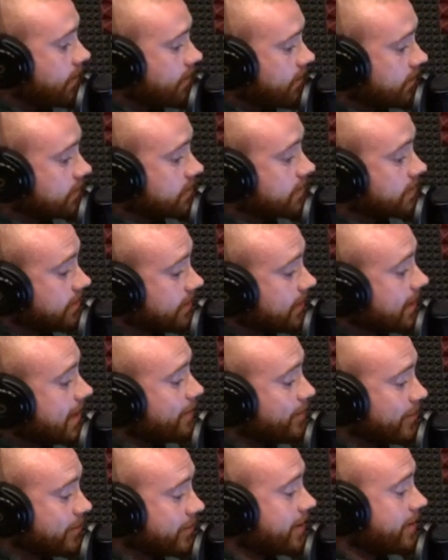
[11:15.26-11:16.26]
it's, it's a
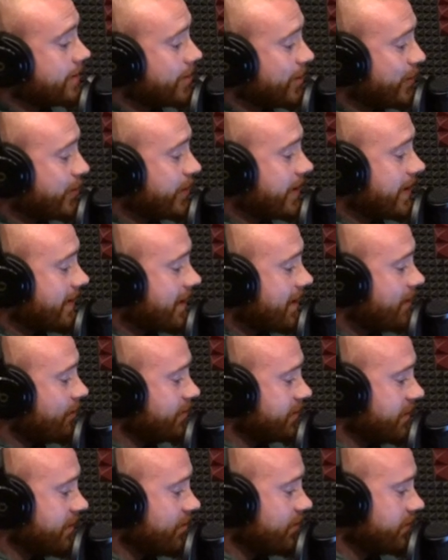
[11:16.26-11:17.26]
lot of people that don't put out
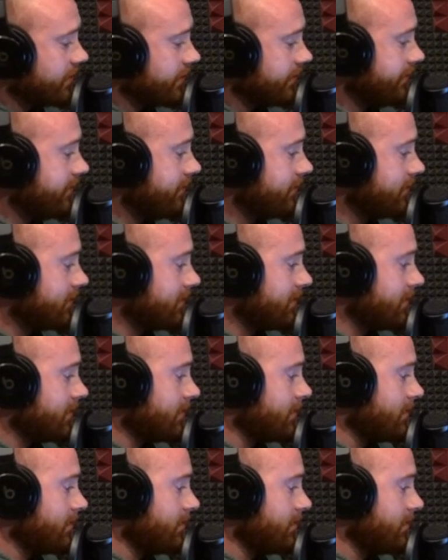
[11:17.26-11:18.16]
albums that often. Yeah.